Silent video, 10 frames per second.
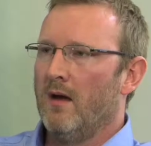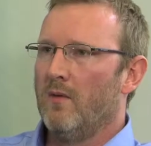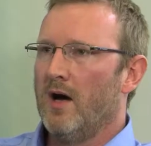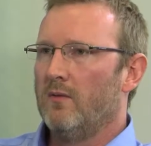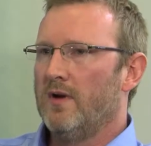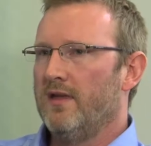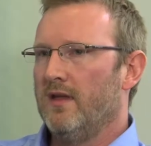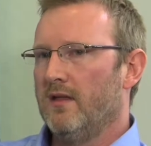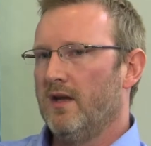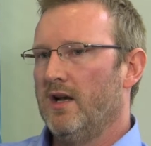Well, we
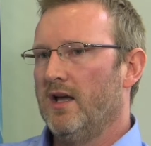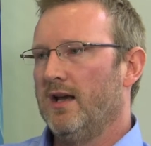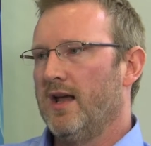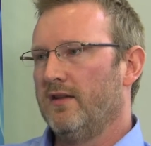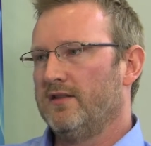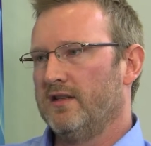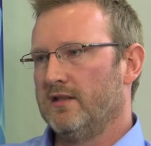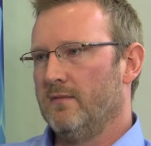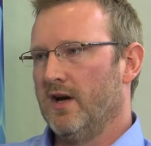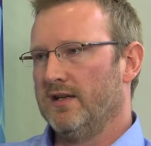think the learning health
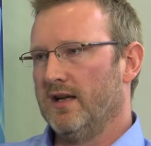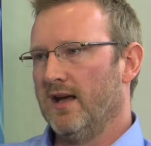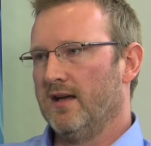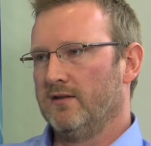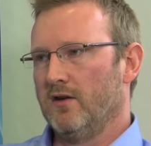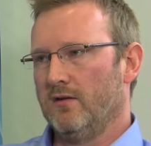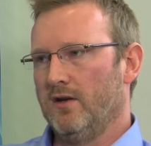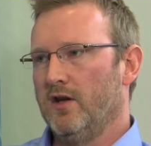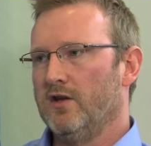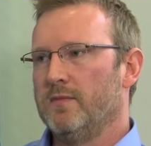system idea has got
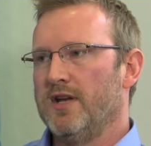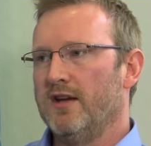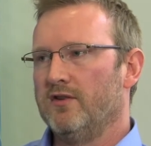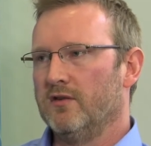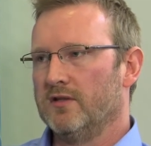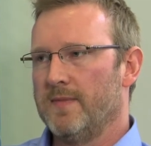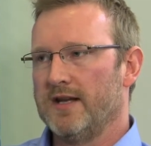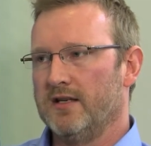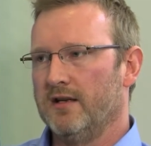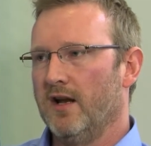huge potential,
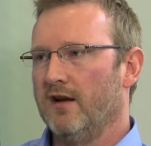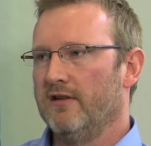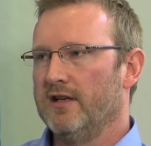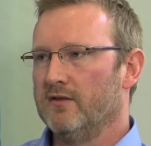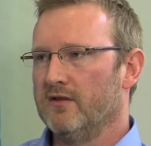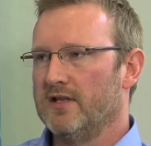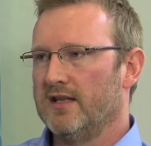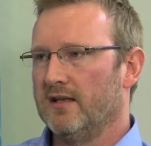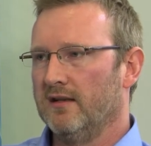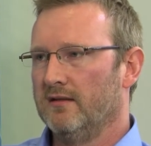especially in low resource
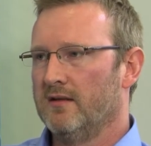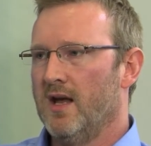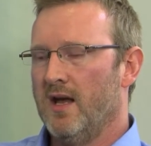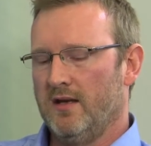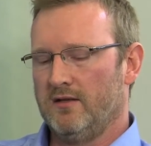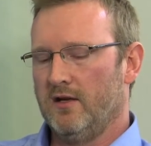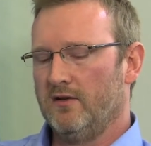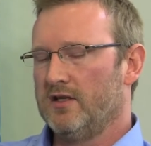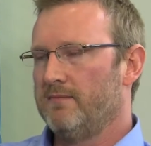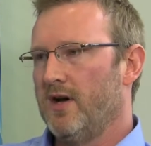settings. So
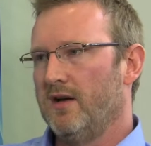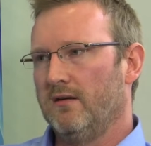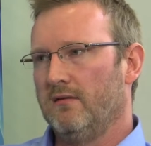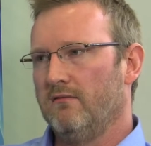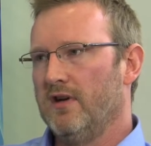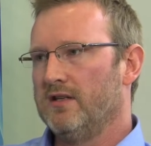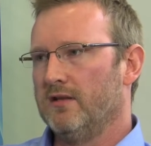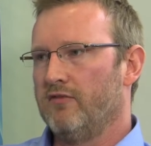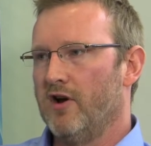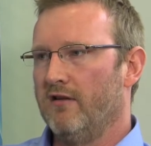despite
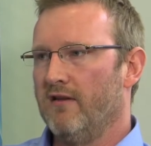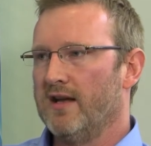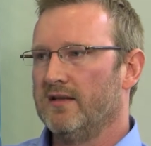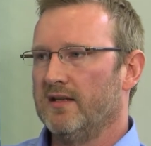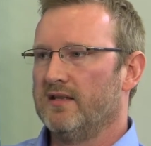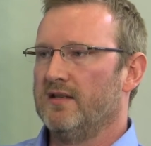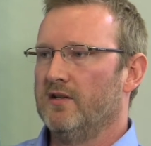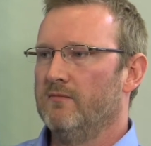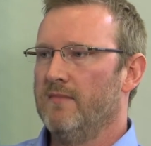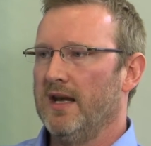recent progress, there's
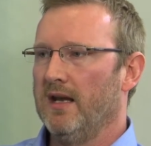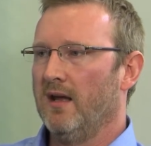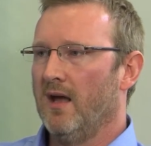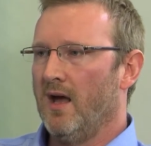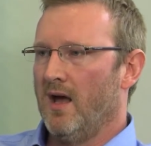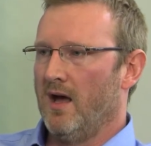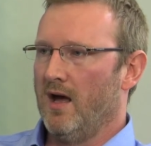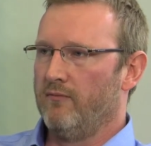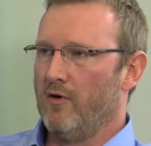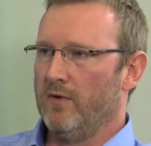still many
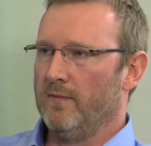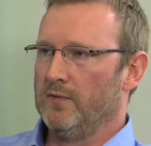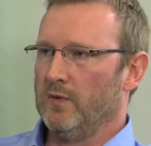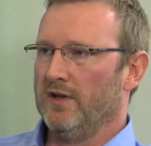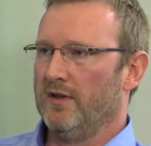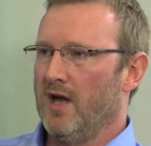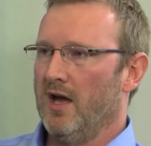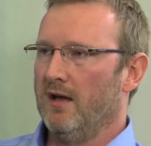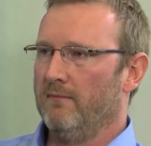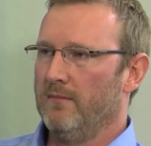uh, problems with
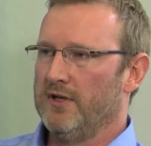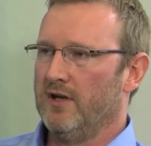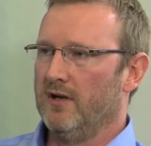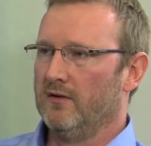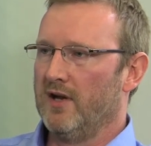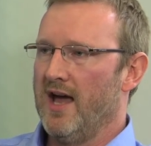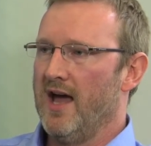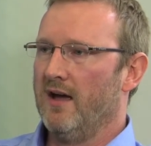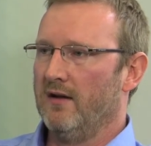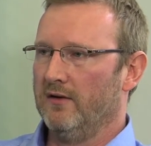uh, maternal
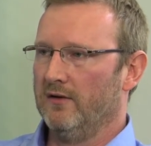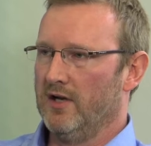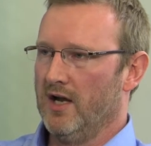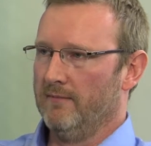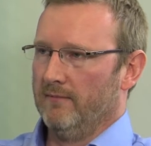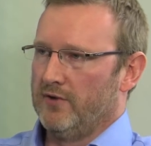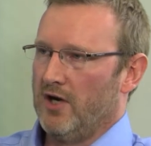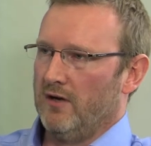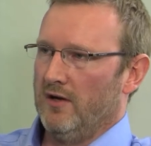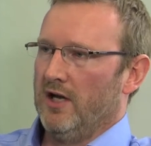care and um, ch
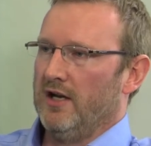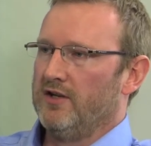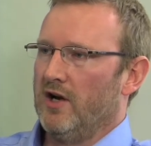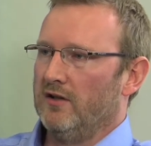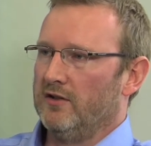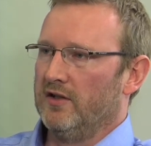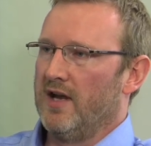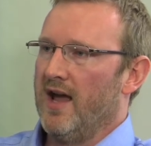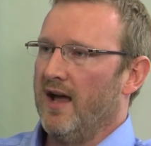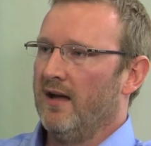early childhood
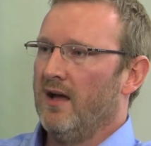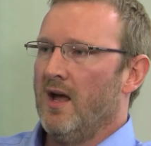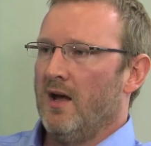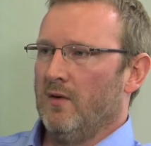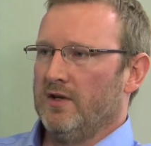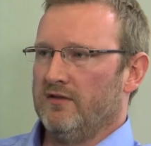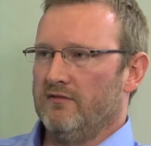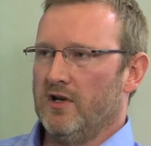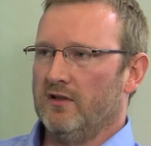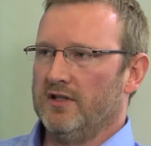care, which has
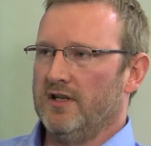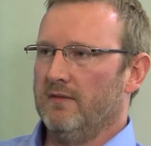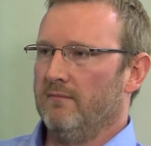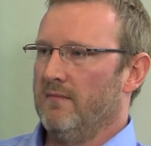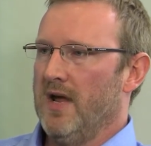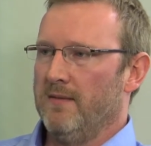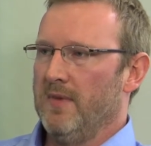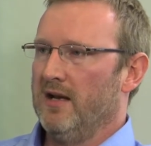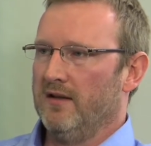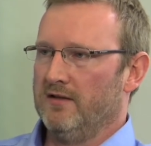resulted in many
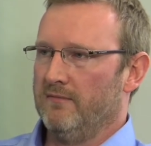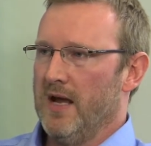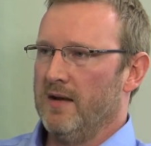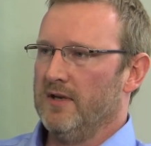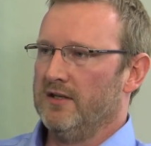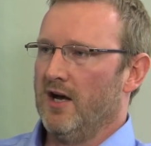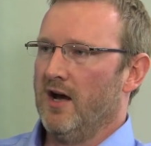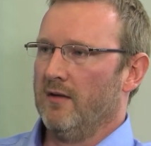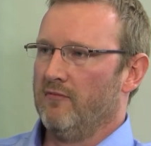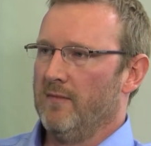millions of babies
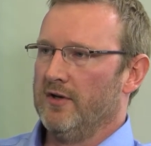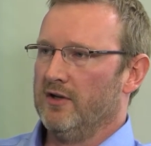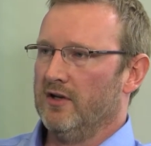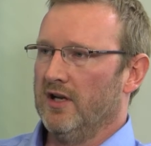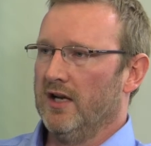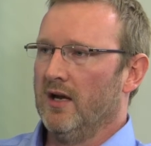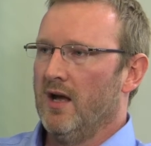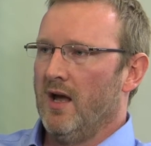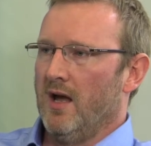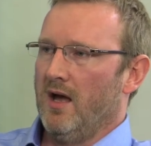dying prematurely
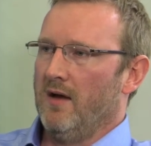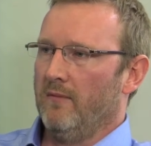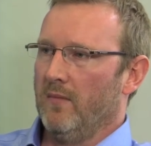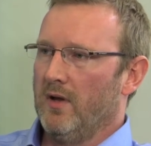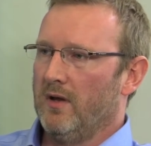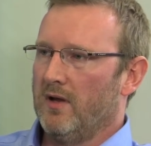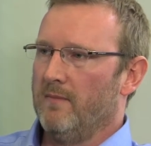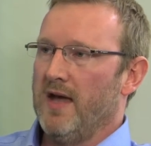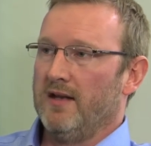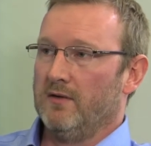um,
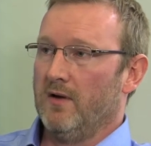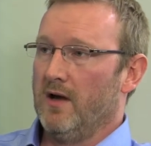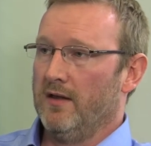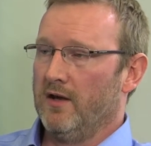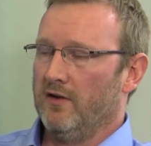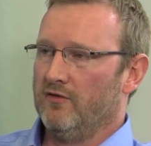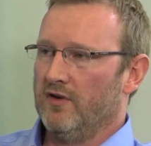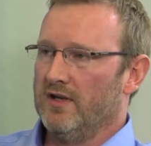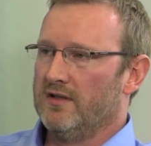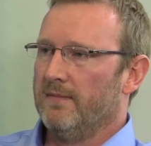compared to other
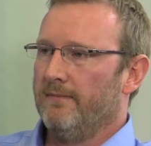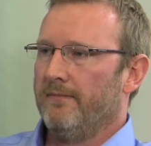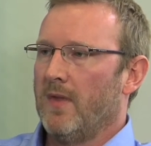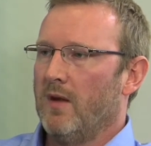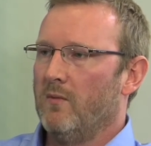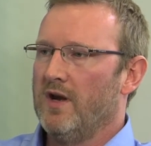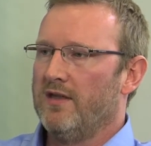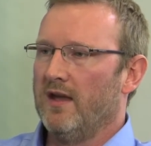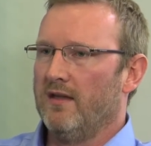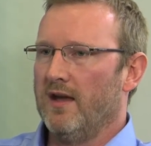countries. And we
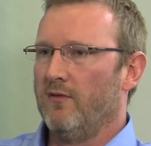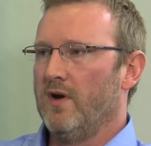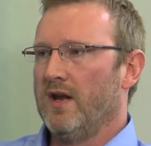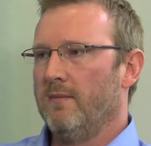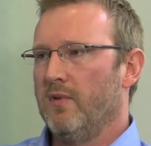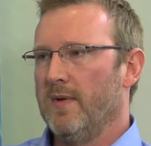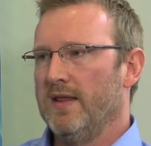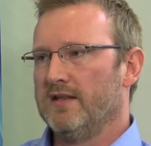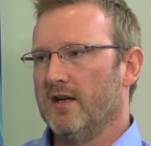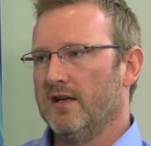think that if we can
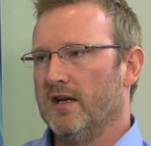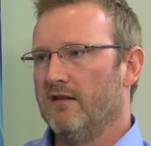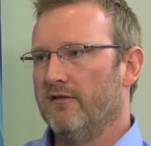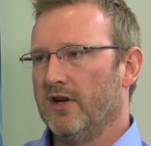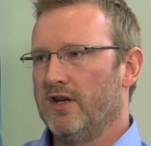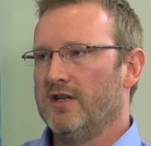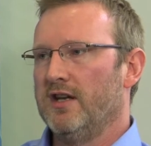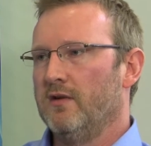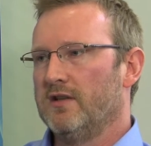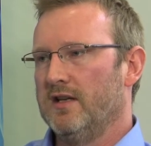implement this idea of a
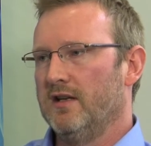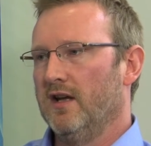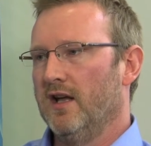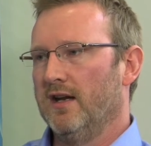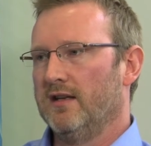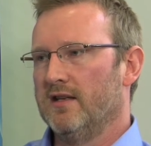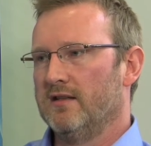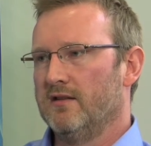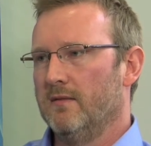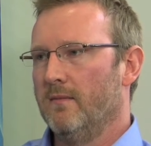continuously learning
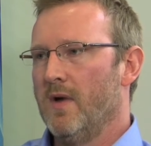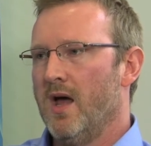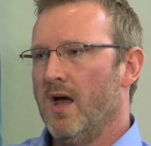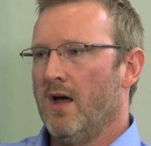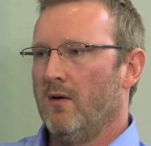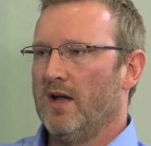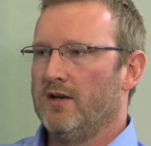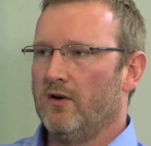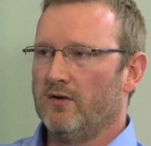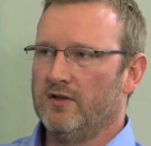system where
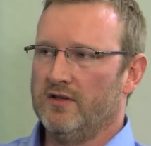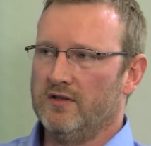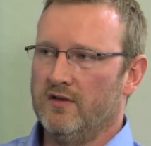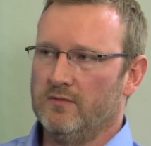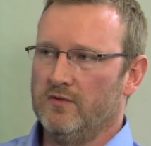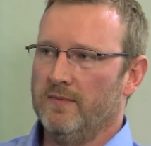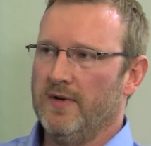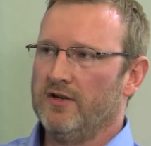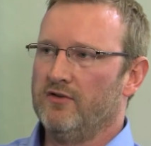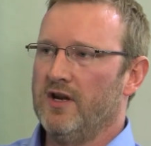doctors and hospital
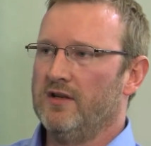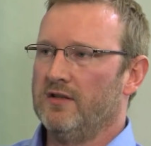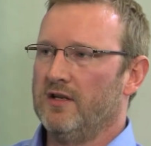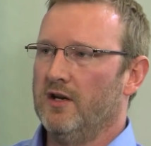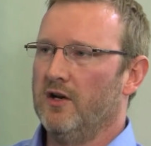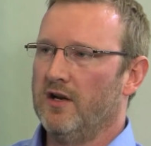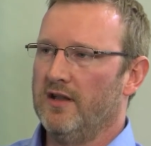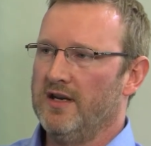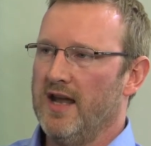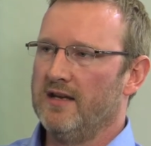administrators can look at
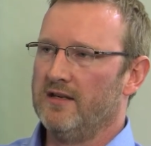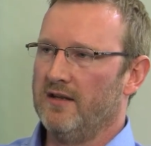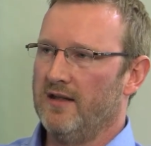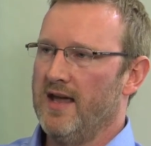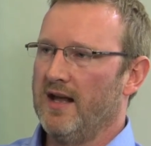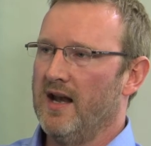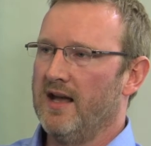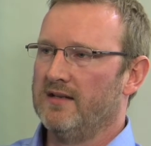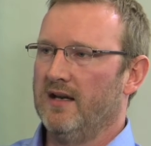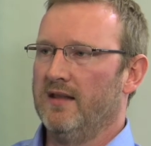the data that they're
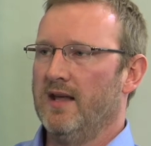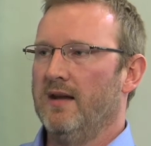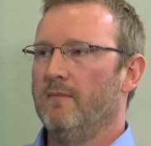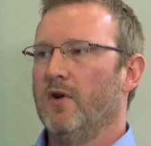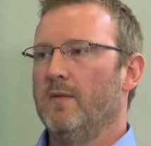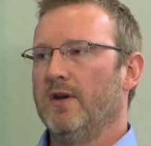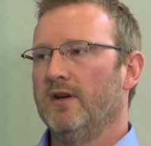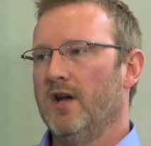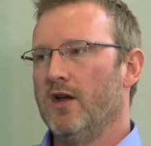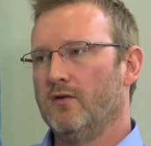collecting and then implement
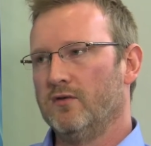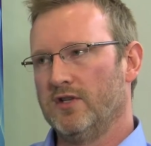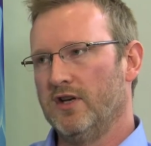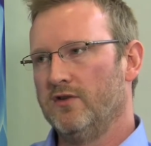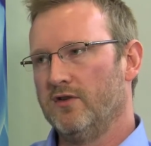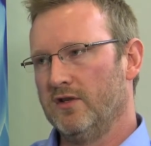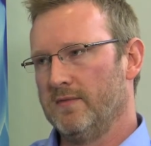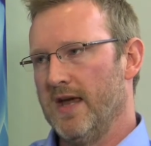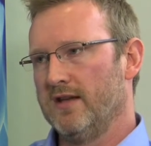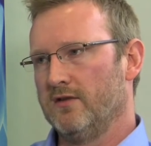local solutions
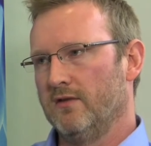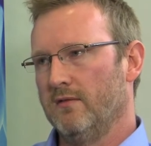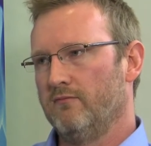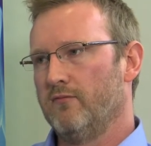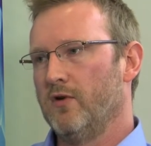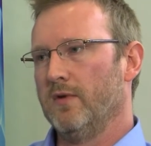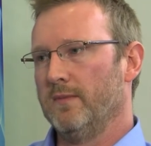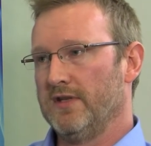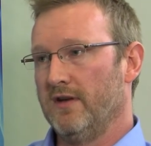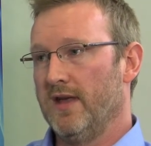based on the
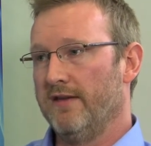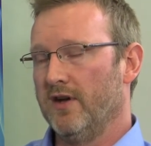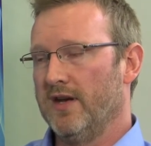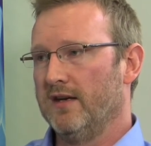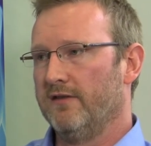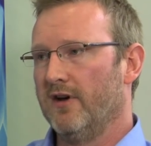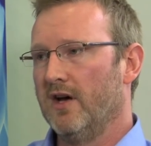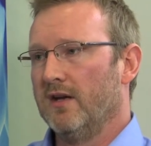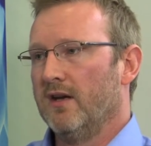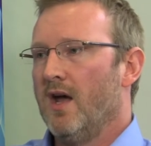problems that they've
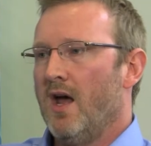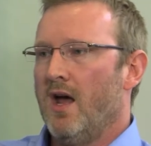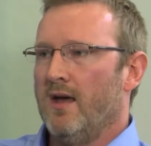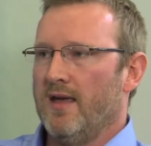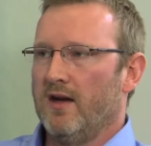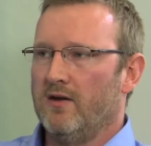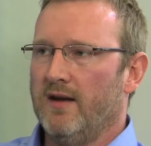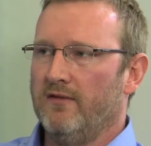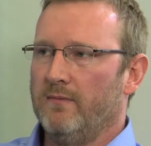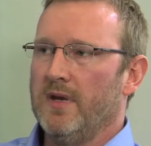identified. That
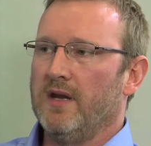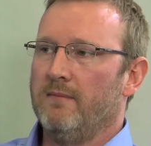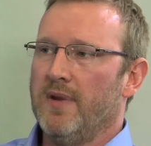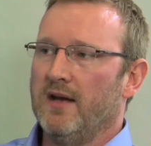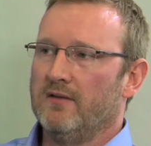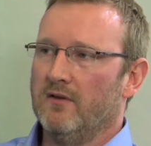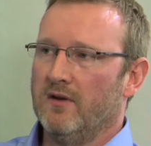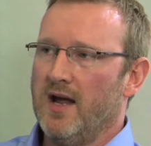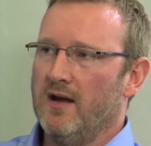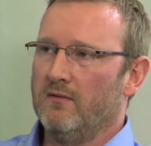have a big impact
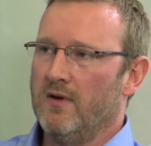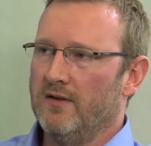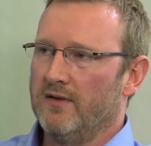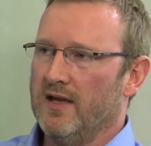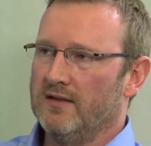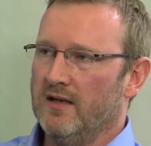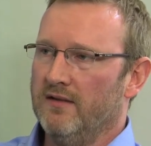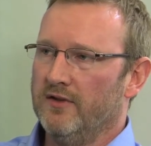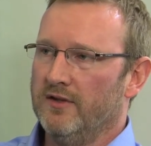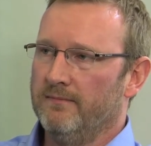on how healthcare is
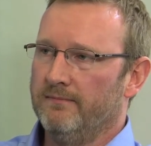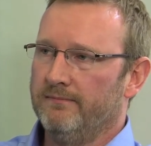delivered.